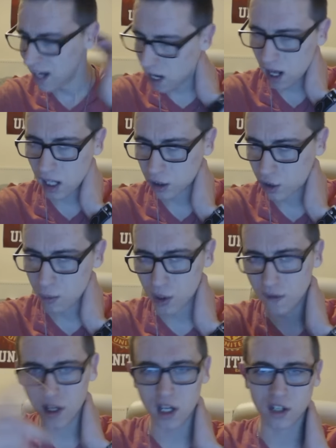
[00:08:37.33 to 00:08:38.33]
yeah, I'll do
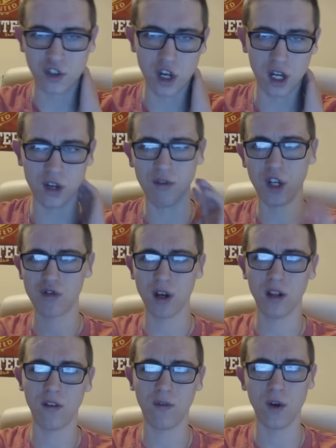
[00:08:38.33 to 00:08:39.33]
another January
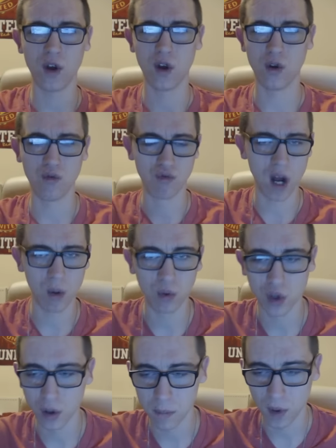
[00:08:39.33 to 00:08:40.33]
transfer
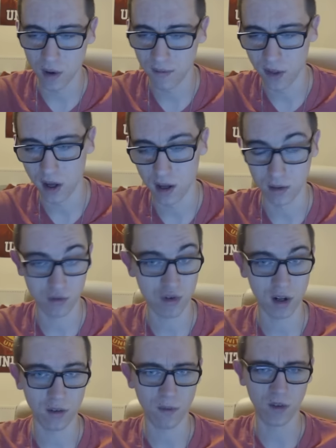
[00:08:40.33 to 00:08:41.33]
roundup of the
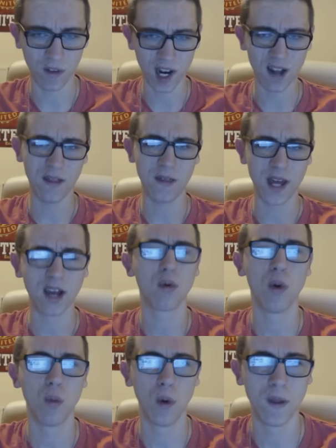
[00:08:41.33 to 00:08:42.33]
transfers that I think
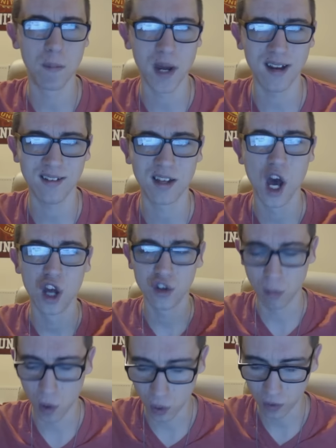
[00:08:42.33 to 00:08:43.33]
were the best
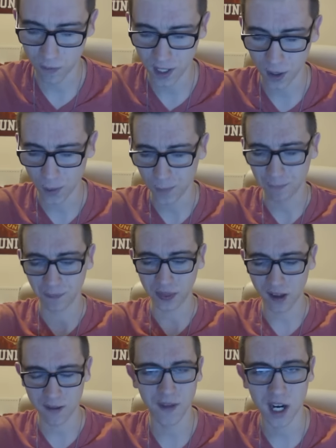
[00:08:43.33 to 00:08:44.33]
tomorrow's video.
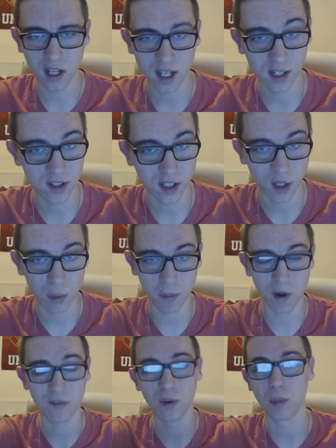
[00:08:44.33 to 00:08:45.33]
And then I'll continue
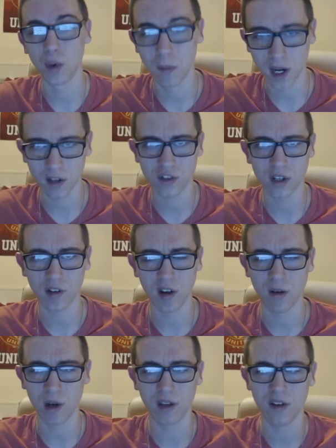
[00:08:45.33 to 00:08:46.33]
with my Football Manager
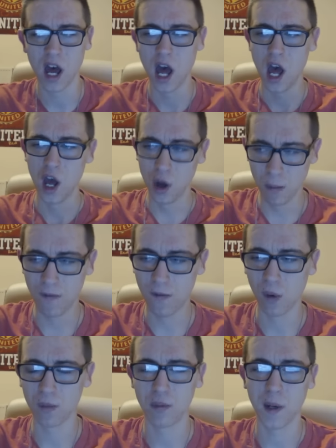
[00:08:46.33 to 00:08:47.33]
series who
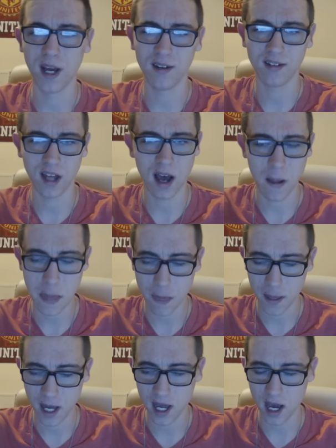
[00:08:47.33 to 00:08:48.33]
performs best,
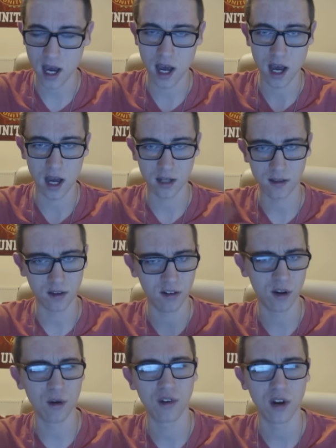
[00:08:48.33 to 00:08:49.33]
and the uh, the
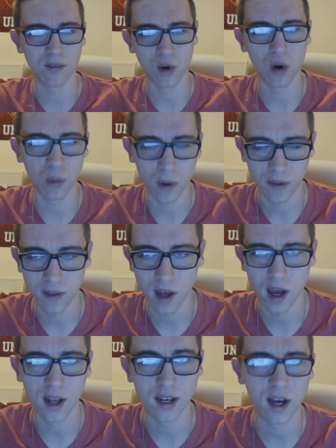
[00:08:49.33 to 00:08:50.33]
series I've got with
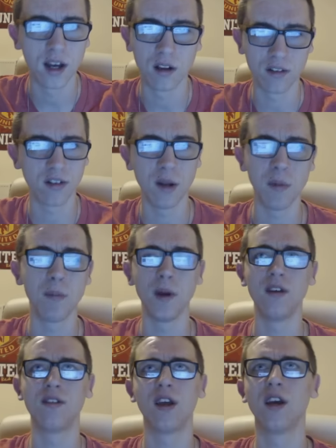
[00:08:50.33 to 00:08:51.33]
uh, Niall, Sleepy
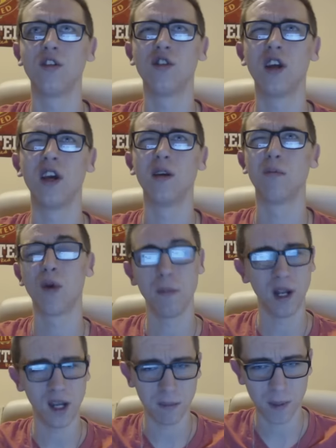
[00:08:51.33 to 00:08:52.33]
Beast HD
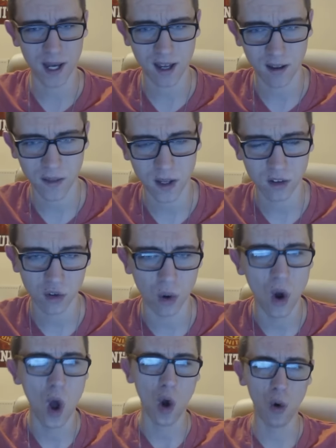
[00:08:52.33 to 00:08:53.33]
Premier League pick, I think.
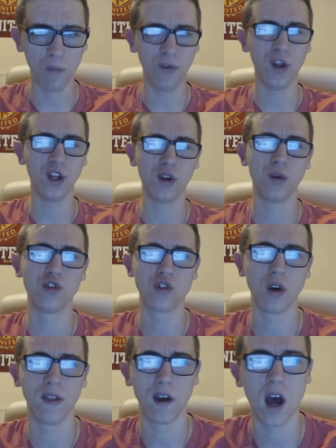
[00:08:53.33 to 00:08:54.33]
So hopefully you do
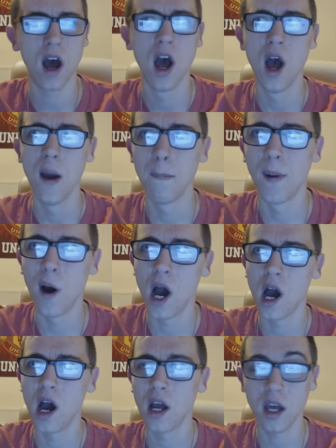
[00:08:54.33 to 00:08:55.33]
enjoy that. But
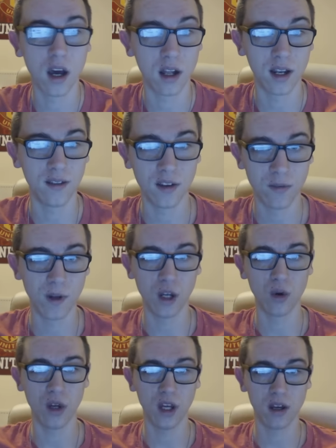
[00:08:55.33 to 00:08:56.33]
uh, yeah, I'll end this
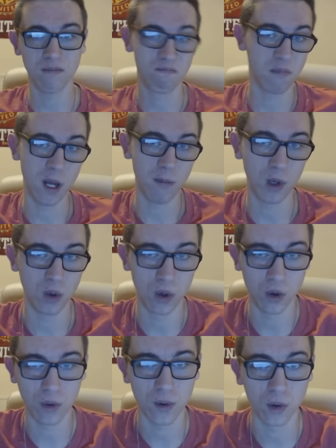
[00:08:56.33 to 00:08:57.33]
video here. Let me know
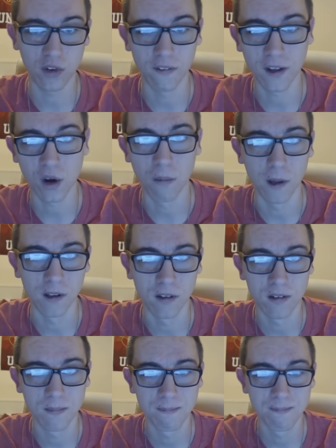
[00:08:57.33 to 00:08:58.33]
your thoughts in the comments.